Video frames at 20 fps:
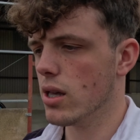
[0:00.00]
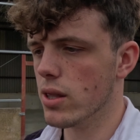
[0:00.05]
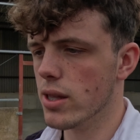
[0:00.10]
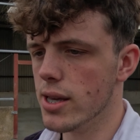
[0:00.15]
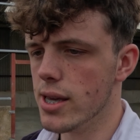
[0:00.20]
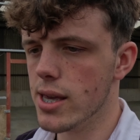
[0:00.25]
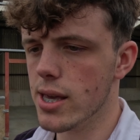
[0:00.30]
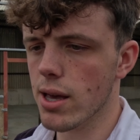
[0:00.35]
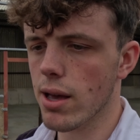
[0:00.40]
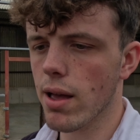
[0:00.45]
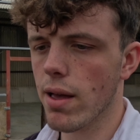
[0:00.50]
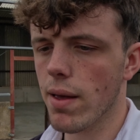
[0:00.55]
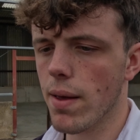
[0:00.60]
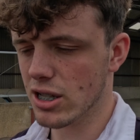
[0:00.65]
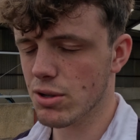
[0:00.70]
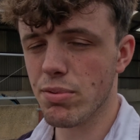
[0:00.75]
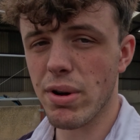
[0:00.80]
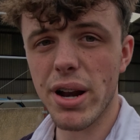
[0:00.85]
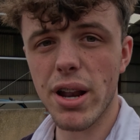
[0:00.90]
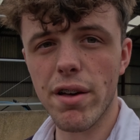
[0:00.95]
the
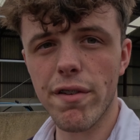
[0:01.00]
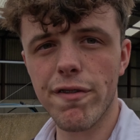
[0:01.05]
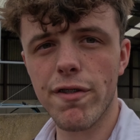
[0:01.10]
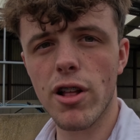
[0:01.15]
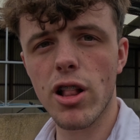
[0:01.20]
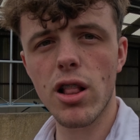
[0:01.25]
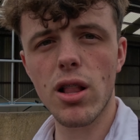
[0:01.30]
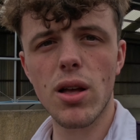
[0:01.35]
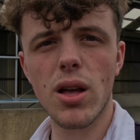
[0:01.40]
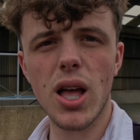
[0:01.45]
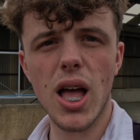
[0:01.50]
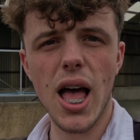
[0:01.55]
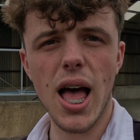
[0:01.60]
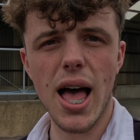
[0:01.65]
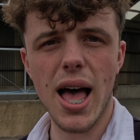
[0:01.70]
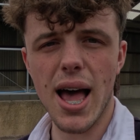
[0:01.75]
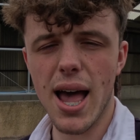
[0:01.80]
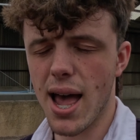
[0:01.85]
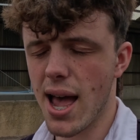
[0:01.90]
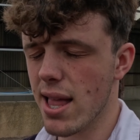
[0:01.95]
spreader full
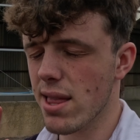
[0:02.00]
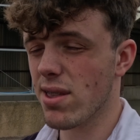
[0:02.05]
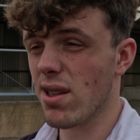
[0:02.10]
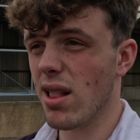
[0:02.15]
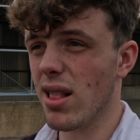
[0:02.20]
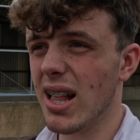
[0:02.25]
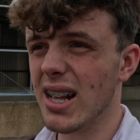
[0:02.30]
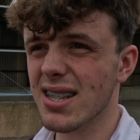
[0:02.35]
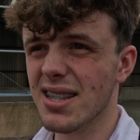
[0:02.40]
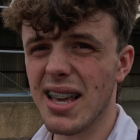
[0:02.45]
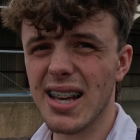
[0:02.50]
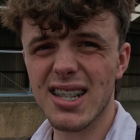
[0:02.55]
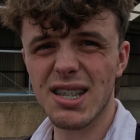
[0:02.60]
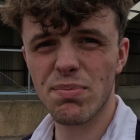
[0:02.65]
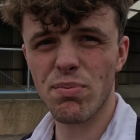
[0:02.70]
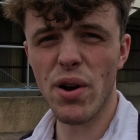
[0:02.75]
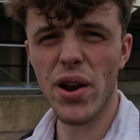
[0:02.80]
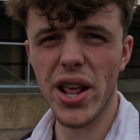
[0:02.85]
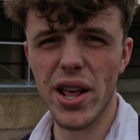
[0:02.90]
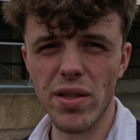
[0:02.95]
and let's get
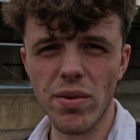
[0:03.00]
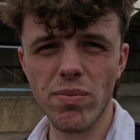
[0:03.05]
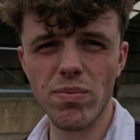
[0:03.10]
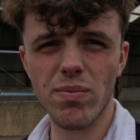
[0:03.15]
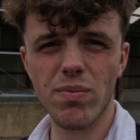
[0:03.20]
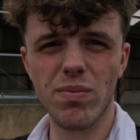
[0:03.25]
spreading.